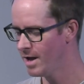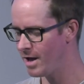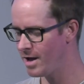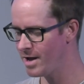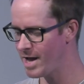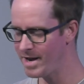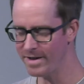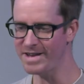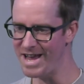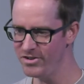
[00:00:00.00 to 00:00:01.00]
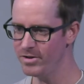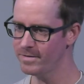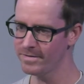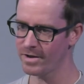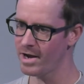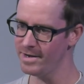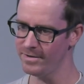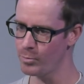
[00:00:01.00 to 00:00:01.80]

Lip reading: And as aging societies,